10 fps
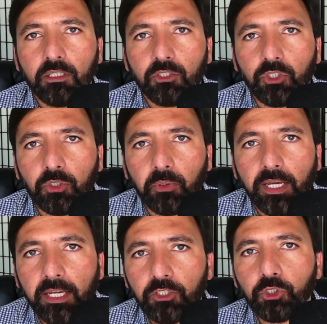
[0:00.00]
To
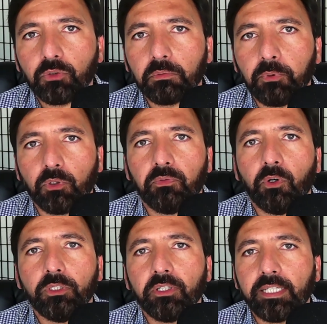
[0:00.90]
hedge your
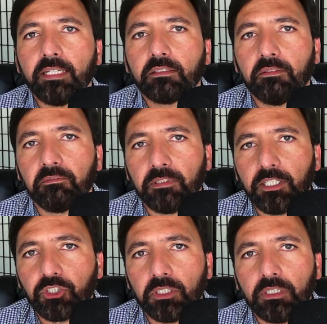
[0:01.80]
portfolio against
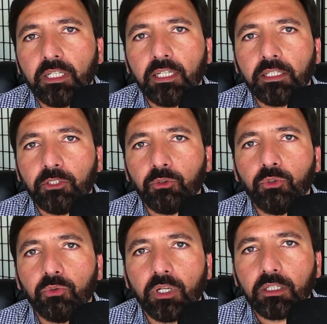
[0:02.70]
inflation, you
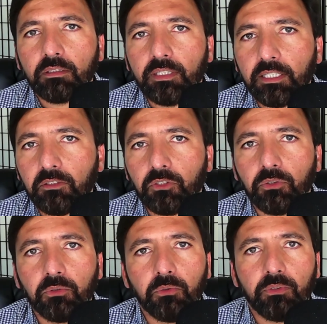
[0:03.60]
do not need
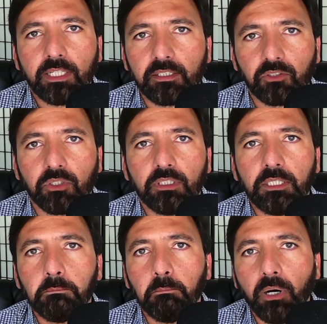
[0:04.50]
to necessarily
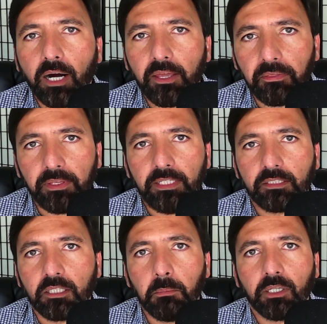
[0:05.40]
buy these
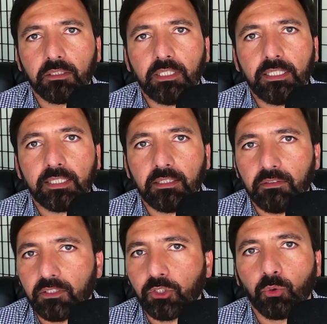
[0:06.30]
commodities and
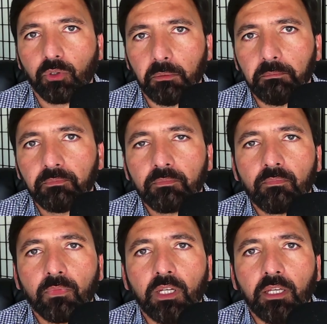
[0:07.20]
store them.
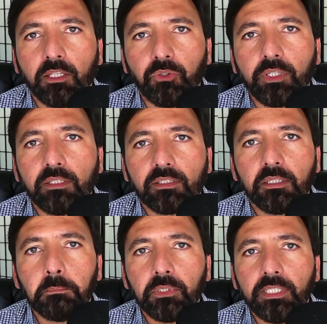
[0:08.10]
You can
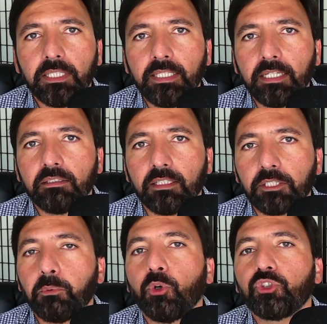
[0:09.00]
simply get
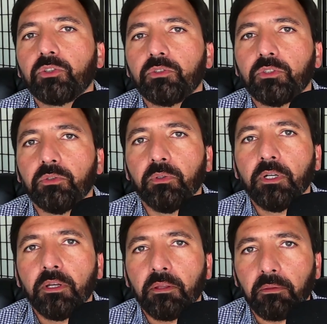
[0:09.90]
exposure to
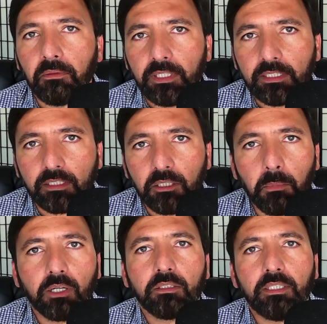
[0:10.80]
these
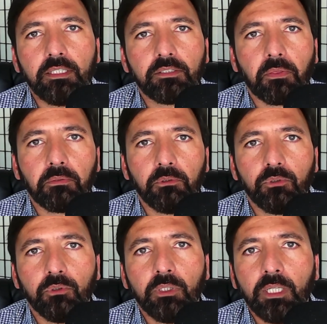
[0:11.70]
commodities
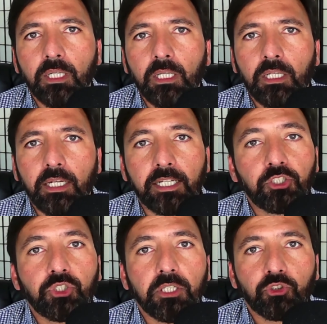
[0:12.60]
through
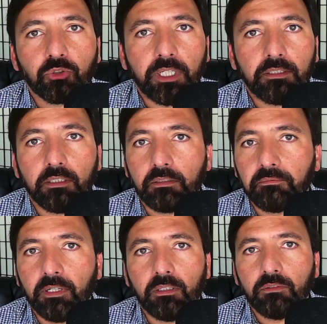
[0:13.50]
exchange-traded
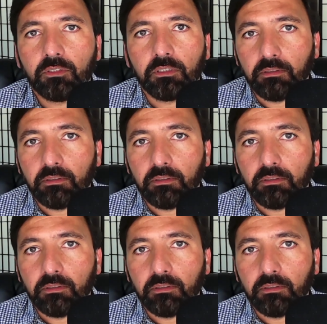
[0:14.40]
funds,